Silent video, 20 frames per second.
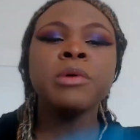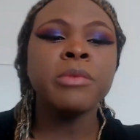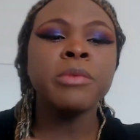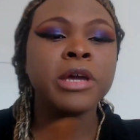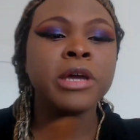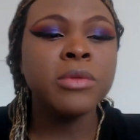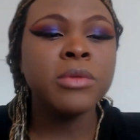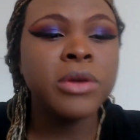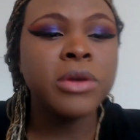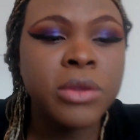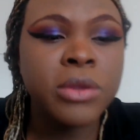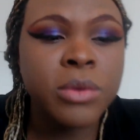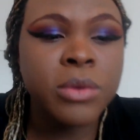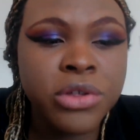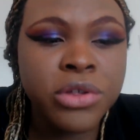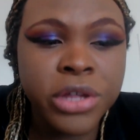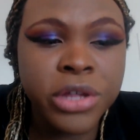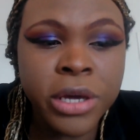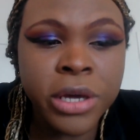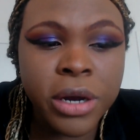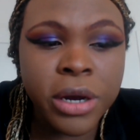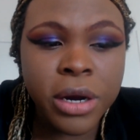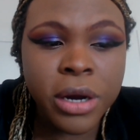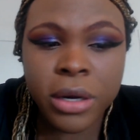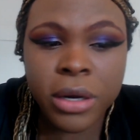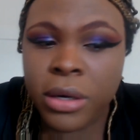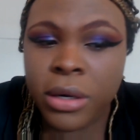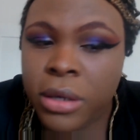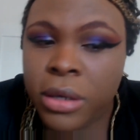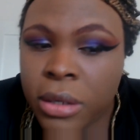my makeup looks so
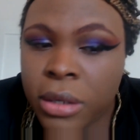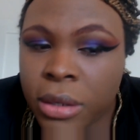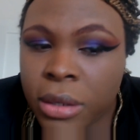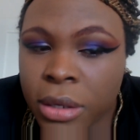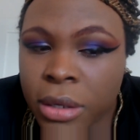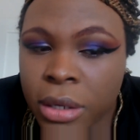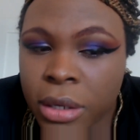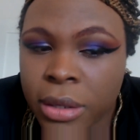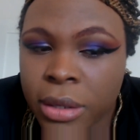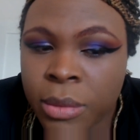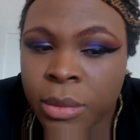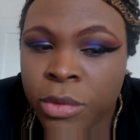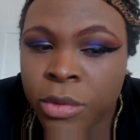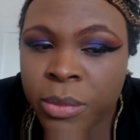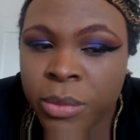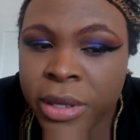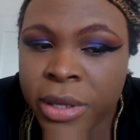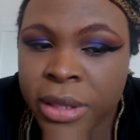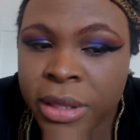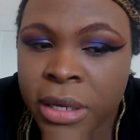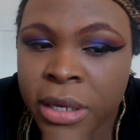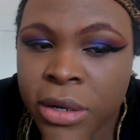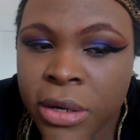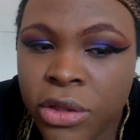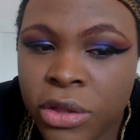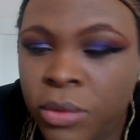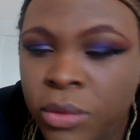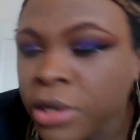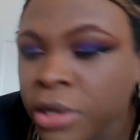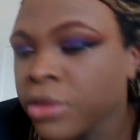sheer, and so much of my skin
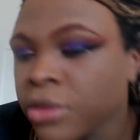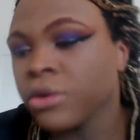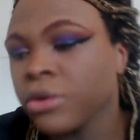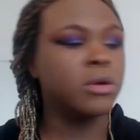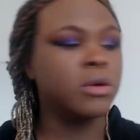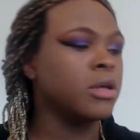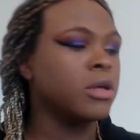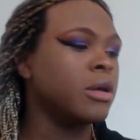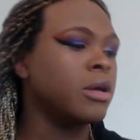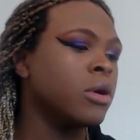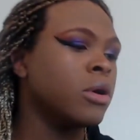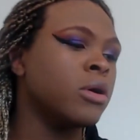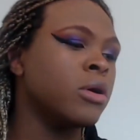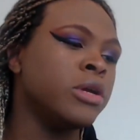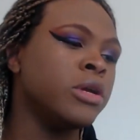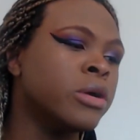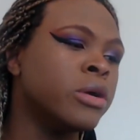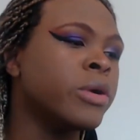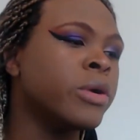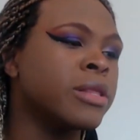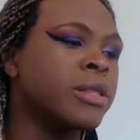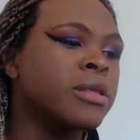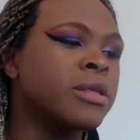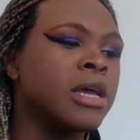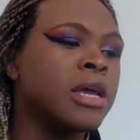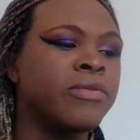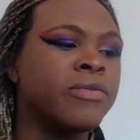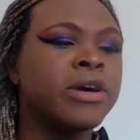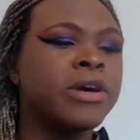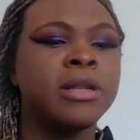is showing through. Oh, you know what
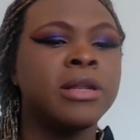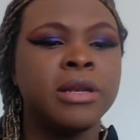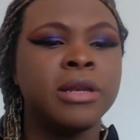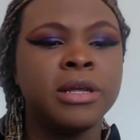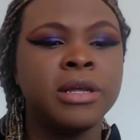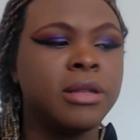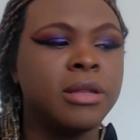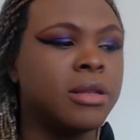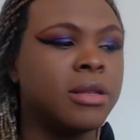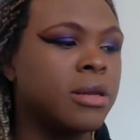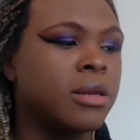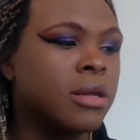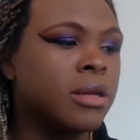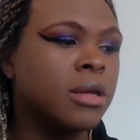I fucking did?